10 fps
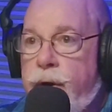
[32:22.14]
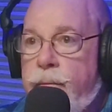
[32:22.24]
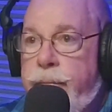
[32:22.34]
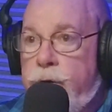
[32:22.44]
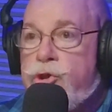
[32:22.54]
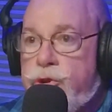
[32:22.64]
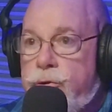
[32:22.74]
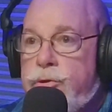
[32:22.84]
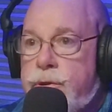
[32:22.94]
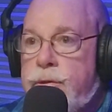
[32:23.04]
Mayor
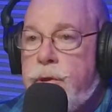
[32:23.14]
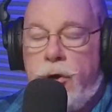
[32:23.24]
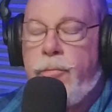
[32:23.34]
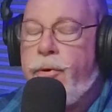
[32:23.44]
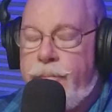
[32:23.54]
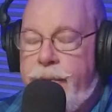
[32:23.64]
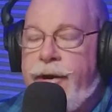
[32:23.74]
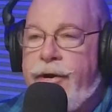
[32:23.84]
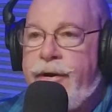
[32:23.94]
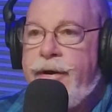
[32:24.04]
Schultz or
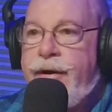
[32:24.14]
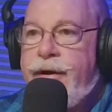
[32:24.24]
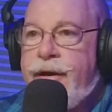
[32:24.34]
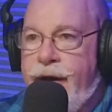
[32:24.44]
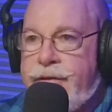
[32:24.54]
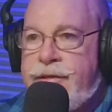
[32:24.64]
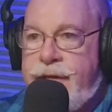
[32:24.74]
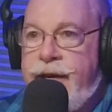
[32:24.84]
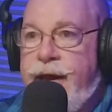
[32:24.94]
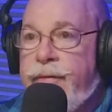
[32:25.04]
Mayor
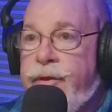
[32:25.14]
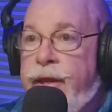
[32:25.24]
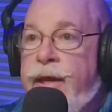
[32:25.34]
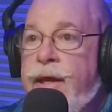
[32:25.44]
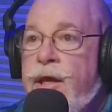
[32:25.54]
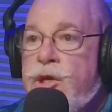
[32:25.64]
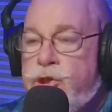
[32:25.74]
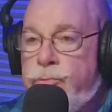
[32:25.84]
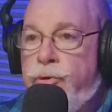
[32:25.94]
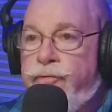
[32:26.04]
Constantine Anthony
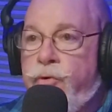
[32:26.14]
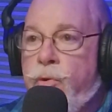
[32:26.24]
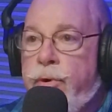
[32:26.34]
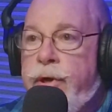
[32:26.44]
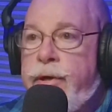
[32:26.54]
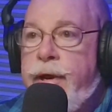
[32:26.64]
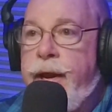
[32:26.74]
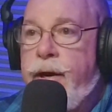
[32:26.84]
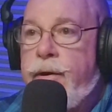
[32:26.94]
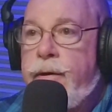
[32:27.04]
to move forward,
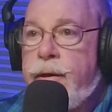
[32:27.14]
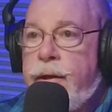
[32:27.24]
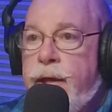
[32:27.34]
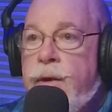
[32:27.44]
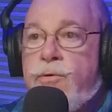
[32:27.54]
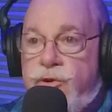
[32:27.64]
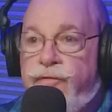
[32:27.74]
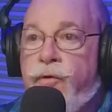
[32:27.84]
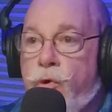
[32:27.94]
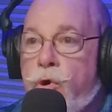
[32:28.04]
and it was a
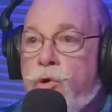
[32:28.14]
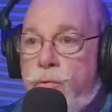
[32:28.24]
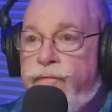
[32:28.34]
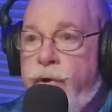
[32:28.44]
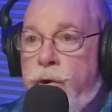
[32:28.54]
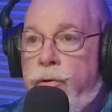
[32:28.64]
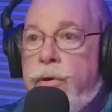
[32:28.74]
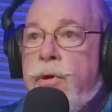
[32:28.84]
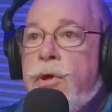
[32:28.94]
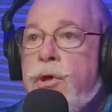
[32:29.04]
4-0 vote
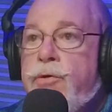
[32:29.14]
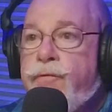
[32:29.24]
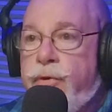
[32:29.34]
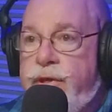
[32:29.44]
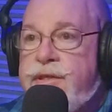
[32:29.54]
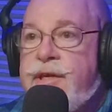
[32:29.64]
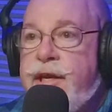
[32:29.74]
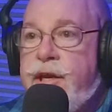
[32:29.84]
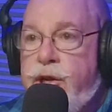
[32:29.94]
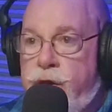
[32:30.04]
for the
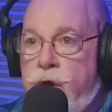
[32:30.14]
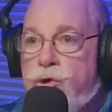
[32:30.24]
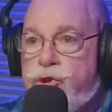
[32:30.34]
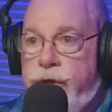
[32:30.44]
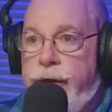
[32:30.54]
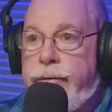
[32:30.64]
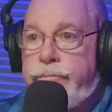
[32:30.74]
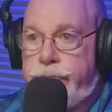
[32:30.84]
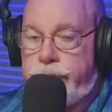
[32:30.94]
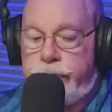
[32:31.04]
city to negotiate.
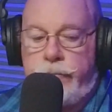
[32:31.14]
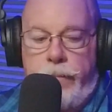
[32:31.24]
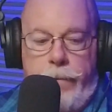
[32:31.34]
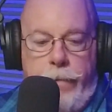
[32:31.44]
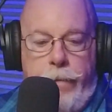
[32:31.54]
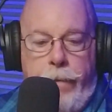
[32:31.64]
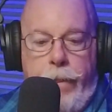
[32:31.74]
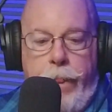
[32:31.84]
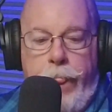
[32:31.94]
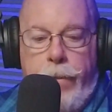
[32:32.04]
Yeah, they're still negotiating with the
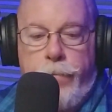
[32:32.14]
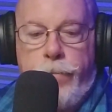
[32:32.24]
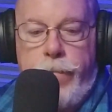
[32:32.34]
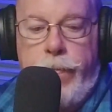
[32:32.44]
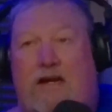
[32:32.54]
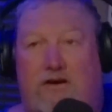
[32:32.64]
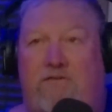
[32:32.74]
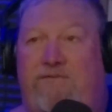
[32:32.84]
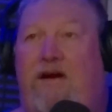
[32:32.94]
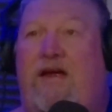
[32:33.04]
colony and in
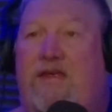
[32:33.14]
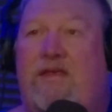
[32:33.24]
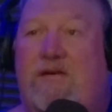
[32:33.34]
good faith.